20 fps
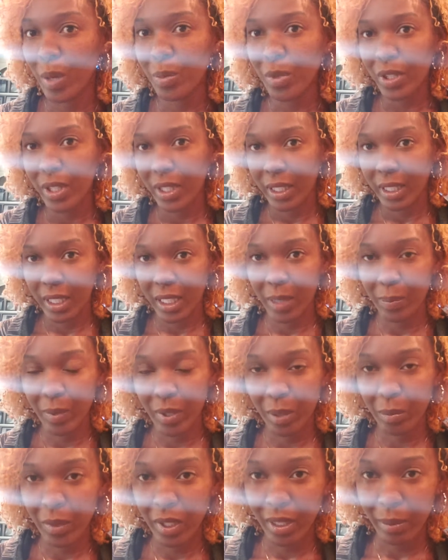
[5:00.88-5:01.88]
I'm going to get up
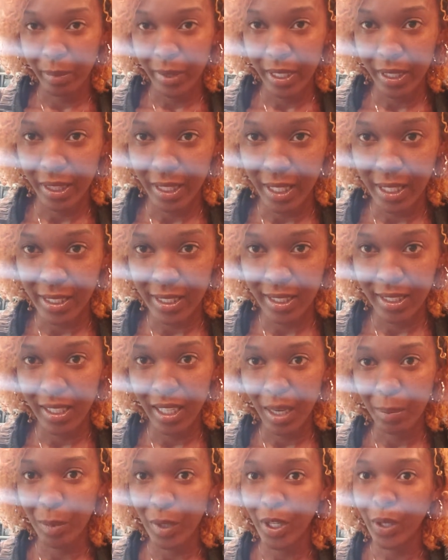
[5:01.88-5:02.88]
and I'm going to beat this.
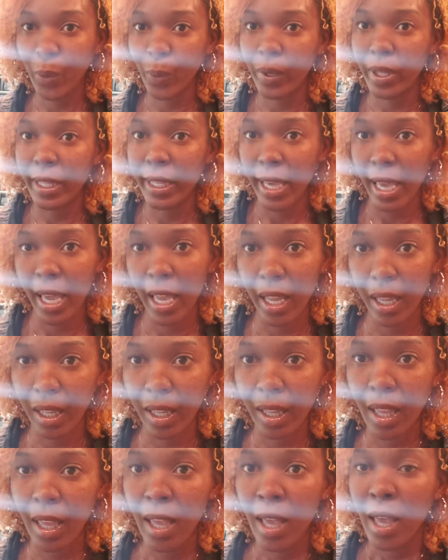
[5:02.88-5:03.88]
I'm going to regain
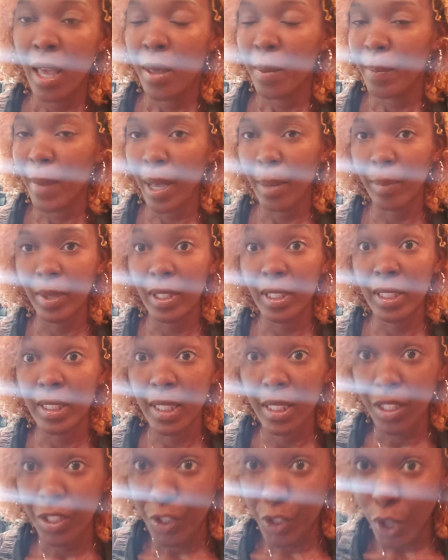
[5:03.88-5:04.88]
my
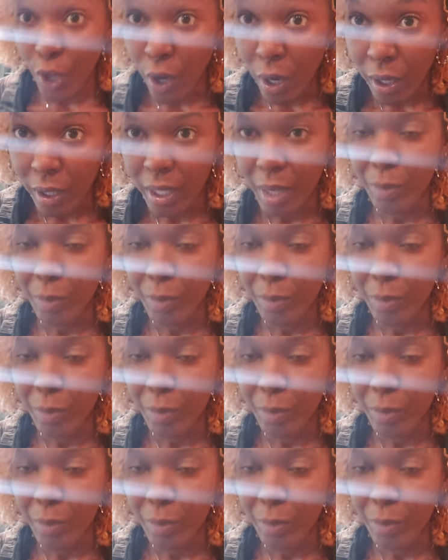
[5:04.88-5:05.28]
ability to talk.